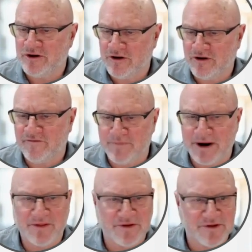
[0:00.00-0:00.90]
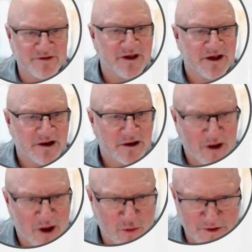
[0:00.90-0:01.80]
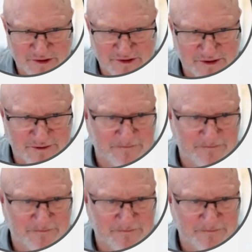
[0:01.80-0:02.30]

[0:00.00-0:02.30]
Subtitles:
of mothers lowest?